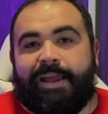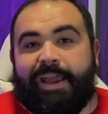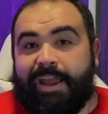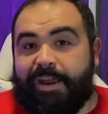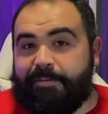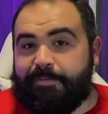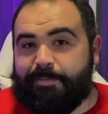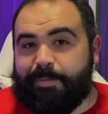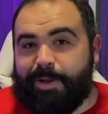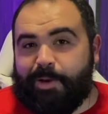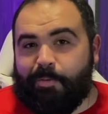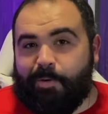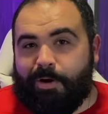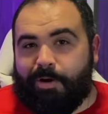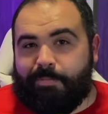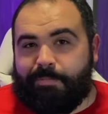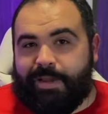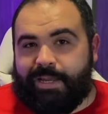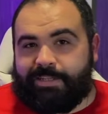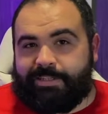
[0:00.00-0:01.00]
Hey everybody,
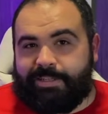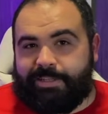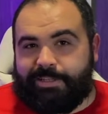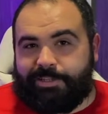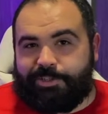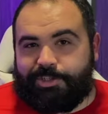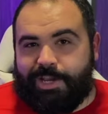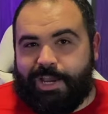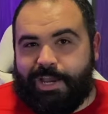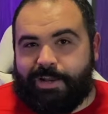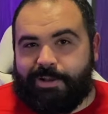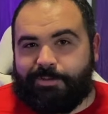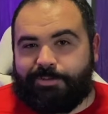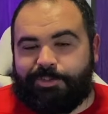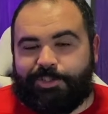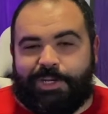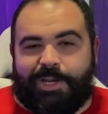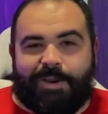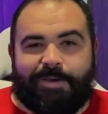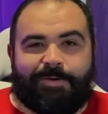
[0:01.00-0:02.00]
welcome back to the channel.
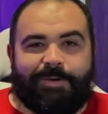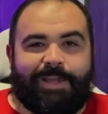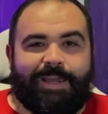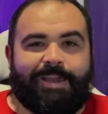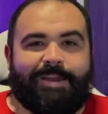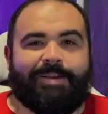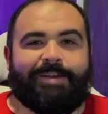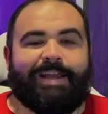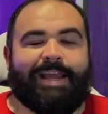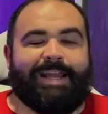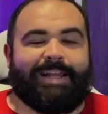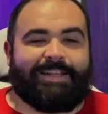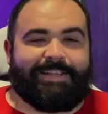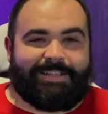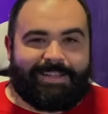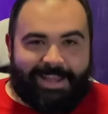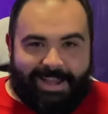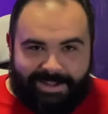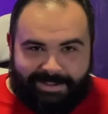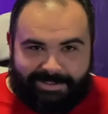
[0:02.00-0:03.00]
Gio here, and
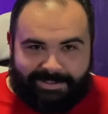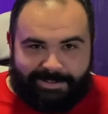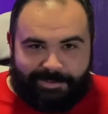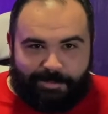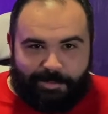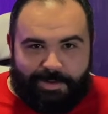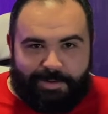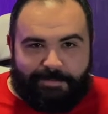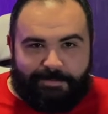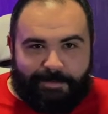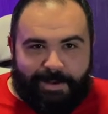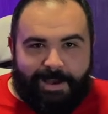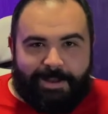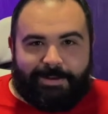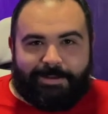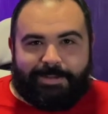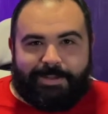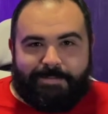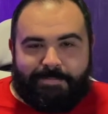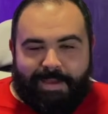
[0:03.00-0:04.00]
yes, we
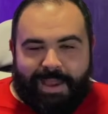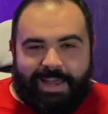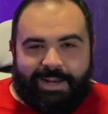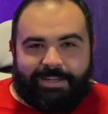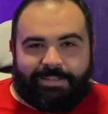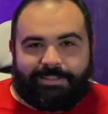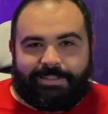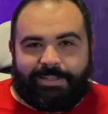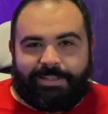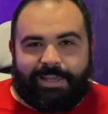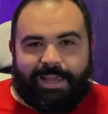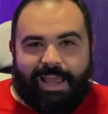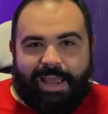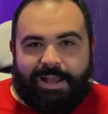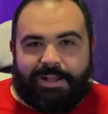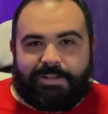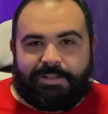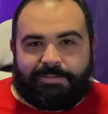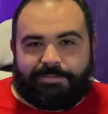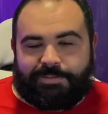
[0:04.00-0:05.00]
finally made it to the
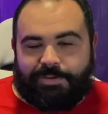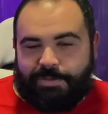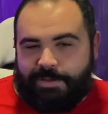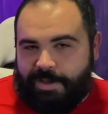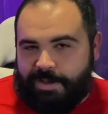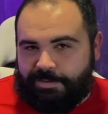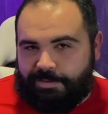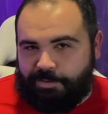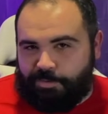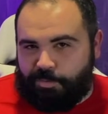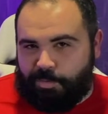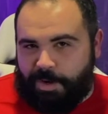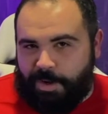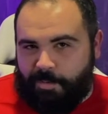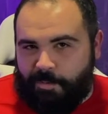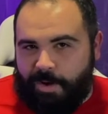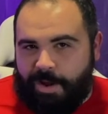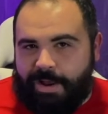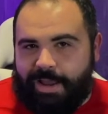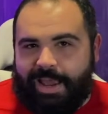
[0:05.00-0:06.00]
end of
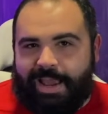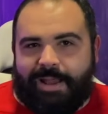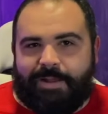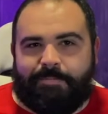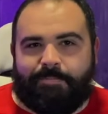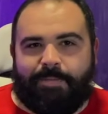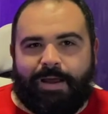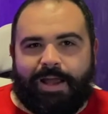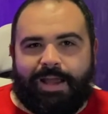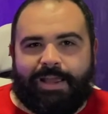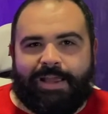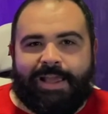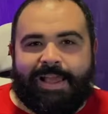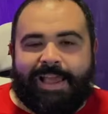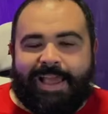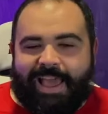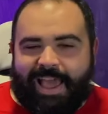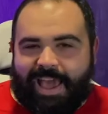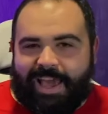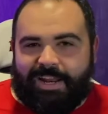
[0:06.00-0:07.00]
2021 and my
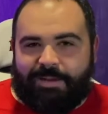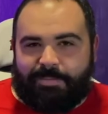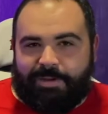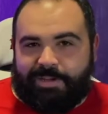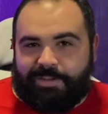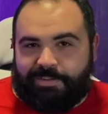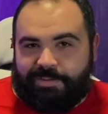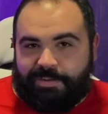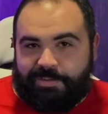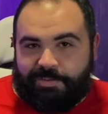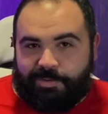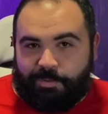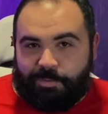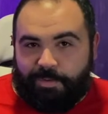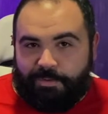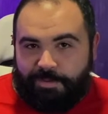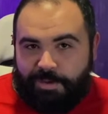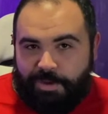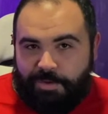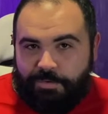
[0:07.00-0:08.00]
anime season
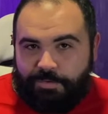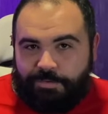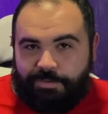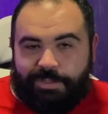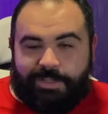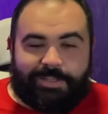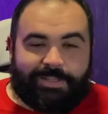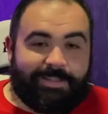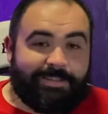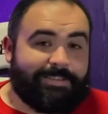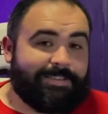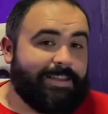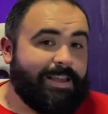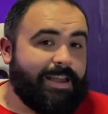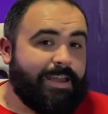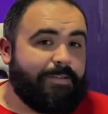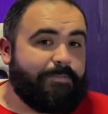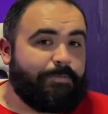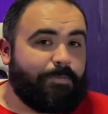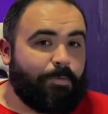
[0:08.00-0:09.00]
reviews, this
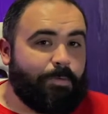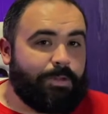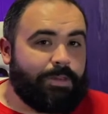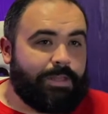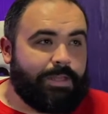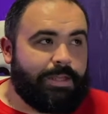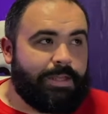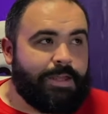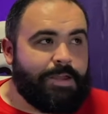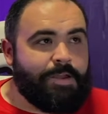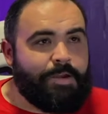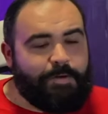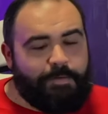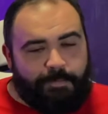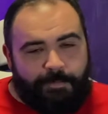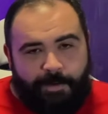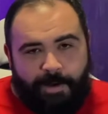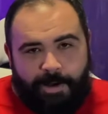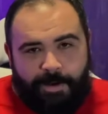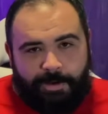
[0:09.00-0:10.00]
time for the
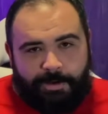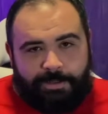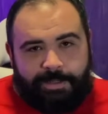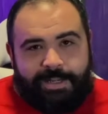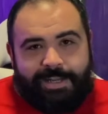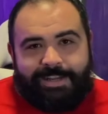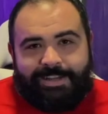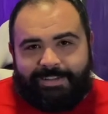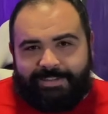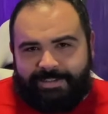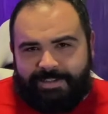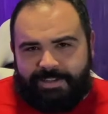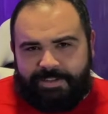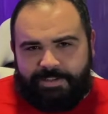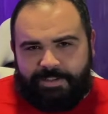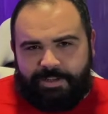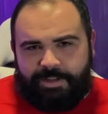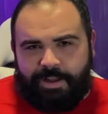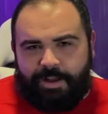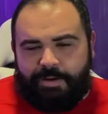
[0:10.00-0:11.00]
fall
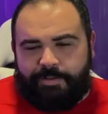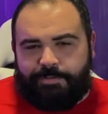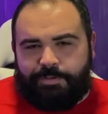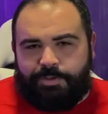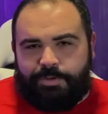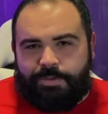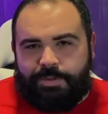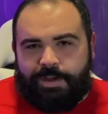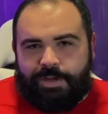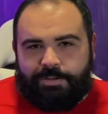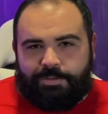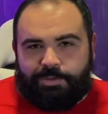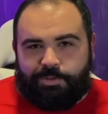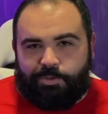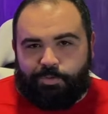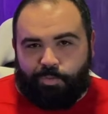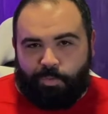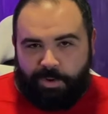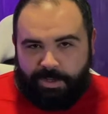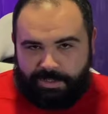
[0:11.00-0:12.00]
season of
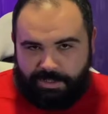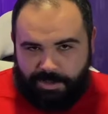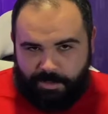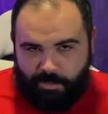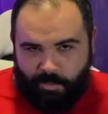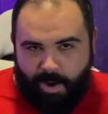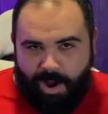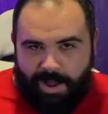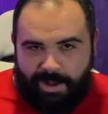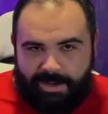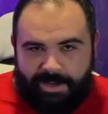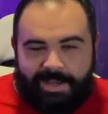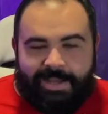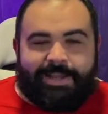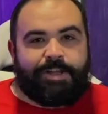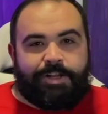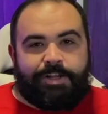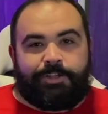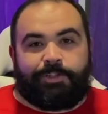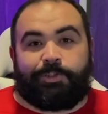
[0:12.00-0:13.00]
2021.
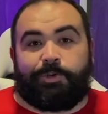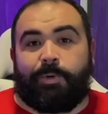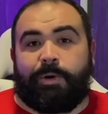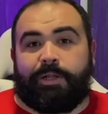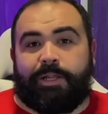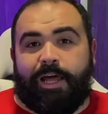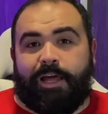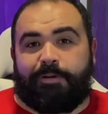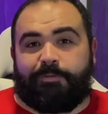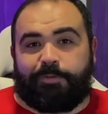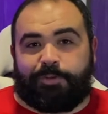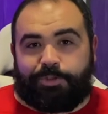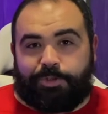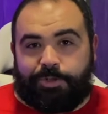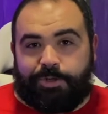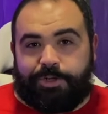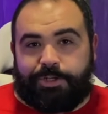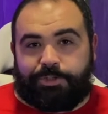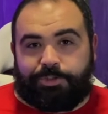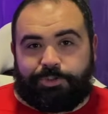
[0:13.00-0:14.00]
So a lot of
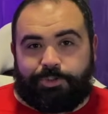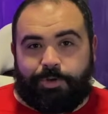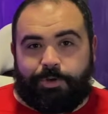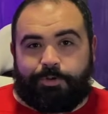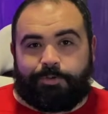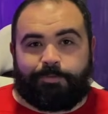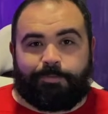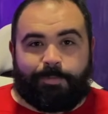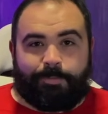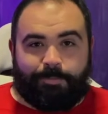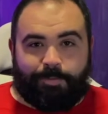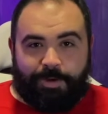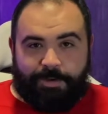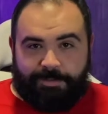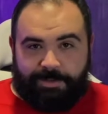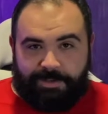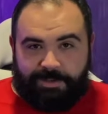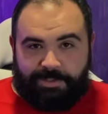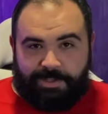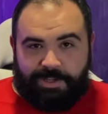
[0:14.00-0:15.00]
returning shows from
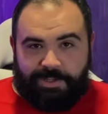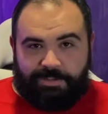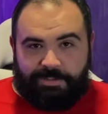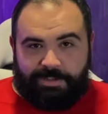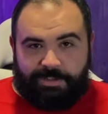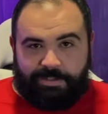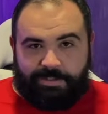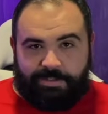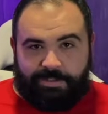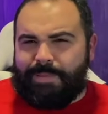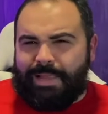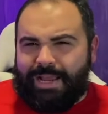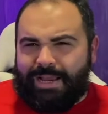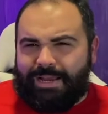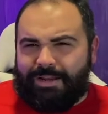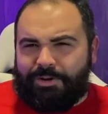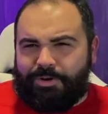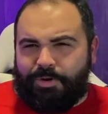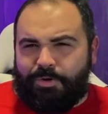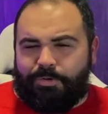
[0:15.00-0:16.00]
previous seasons. I'm not
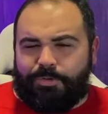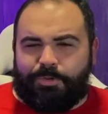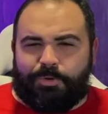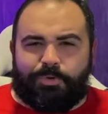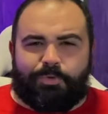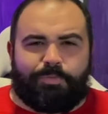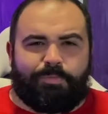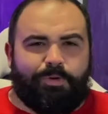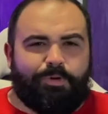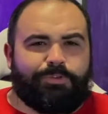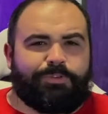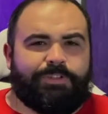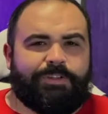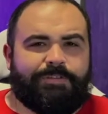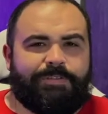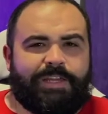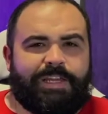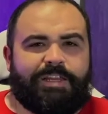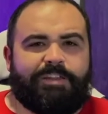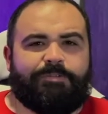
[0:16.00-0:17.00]
going to go through most
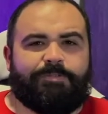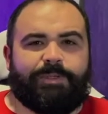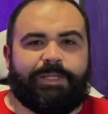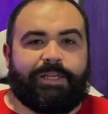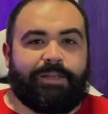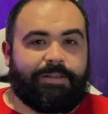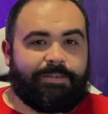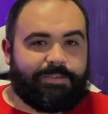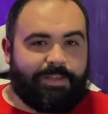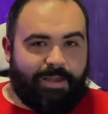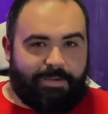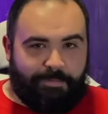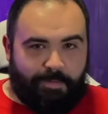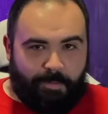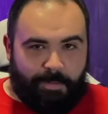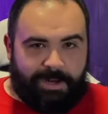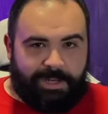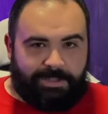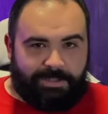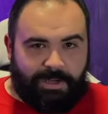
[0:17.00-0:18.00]
of these because I've
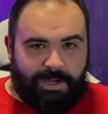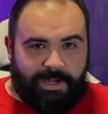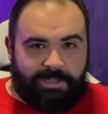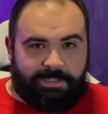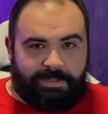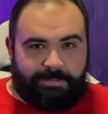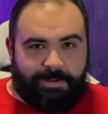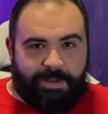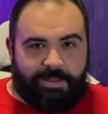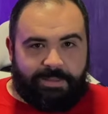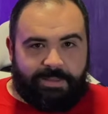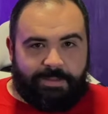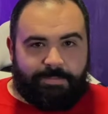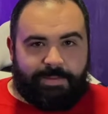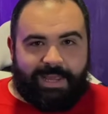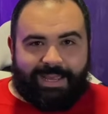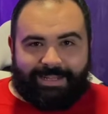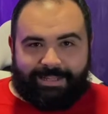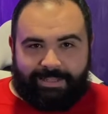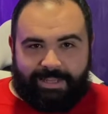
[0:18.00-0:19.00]
already talked about them
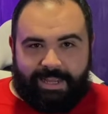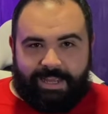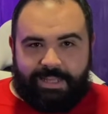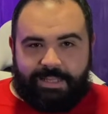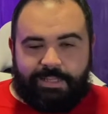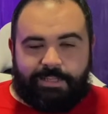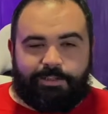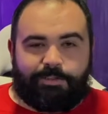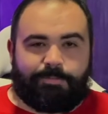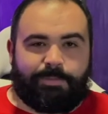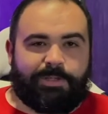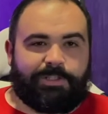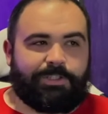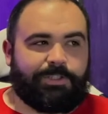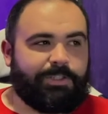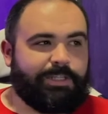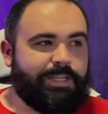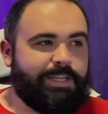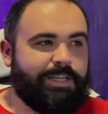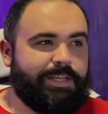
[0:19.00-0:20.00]
at length,
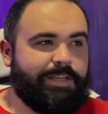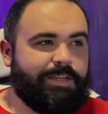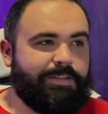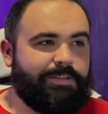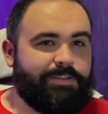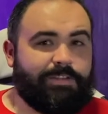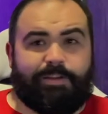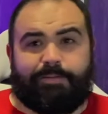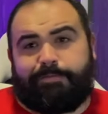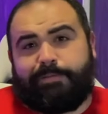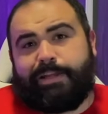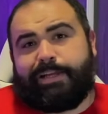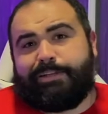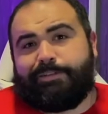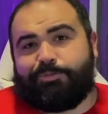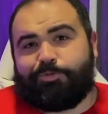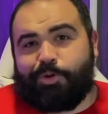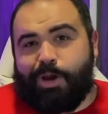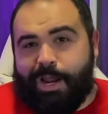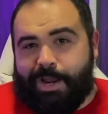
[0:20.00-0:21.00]
especially stuff
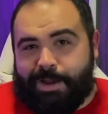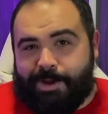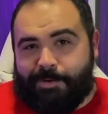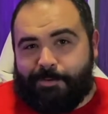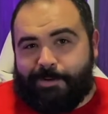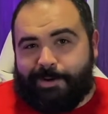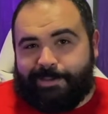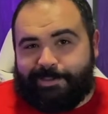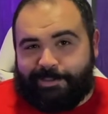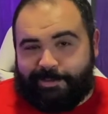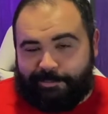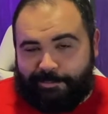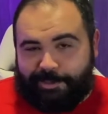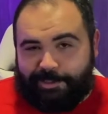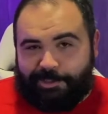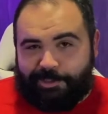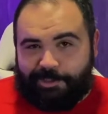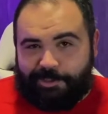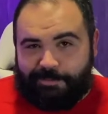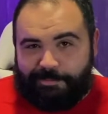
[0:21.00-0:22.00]
like Dragon Quest
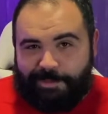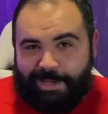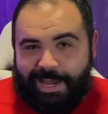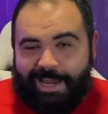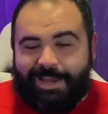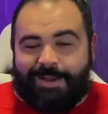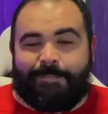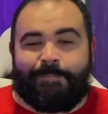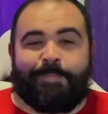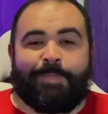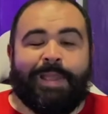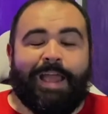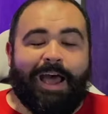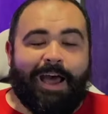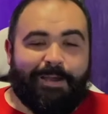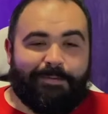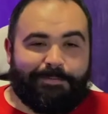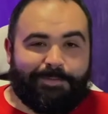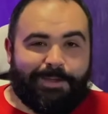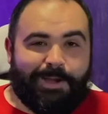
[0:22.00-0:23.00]
Adventures of Dai.
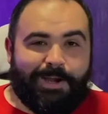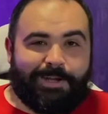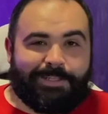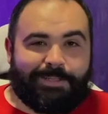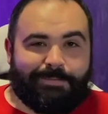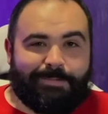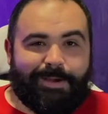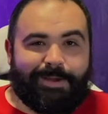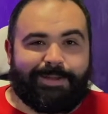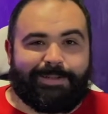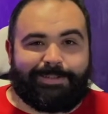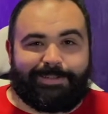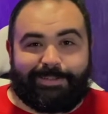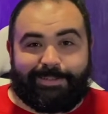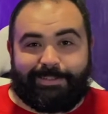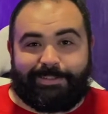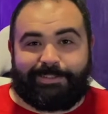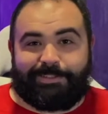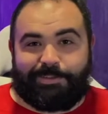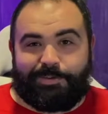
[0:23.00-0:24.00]
I've talked about it
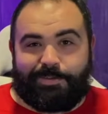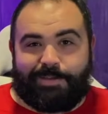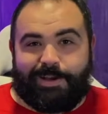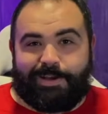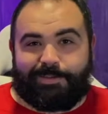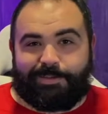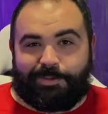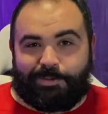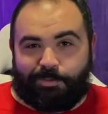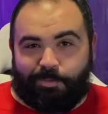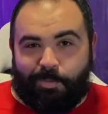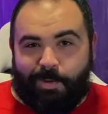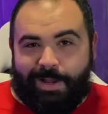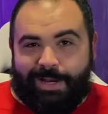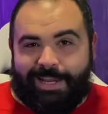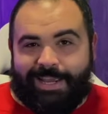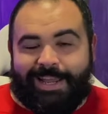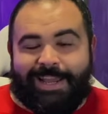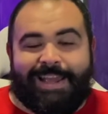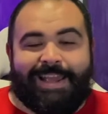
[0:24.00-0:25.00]
since
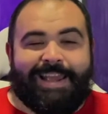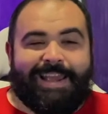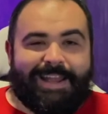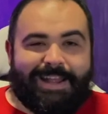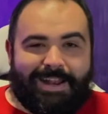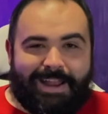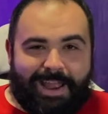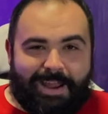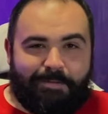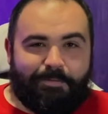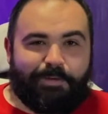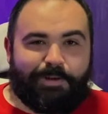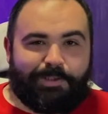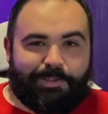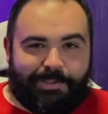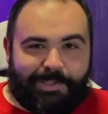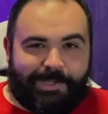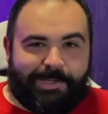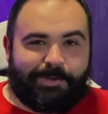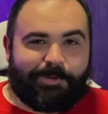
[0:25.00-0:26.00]
2020 in every
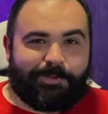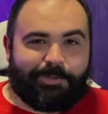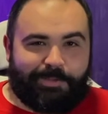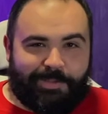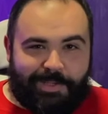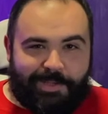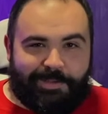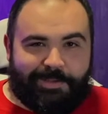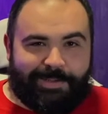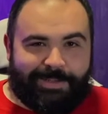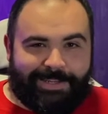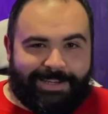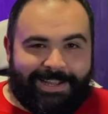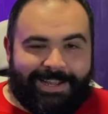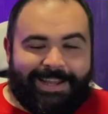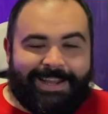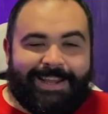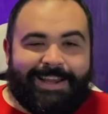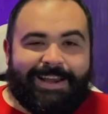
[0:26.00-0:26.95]
single season.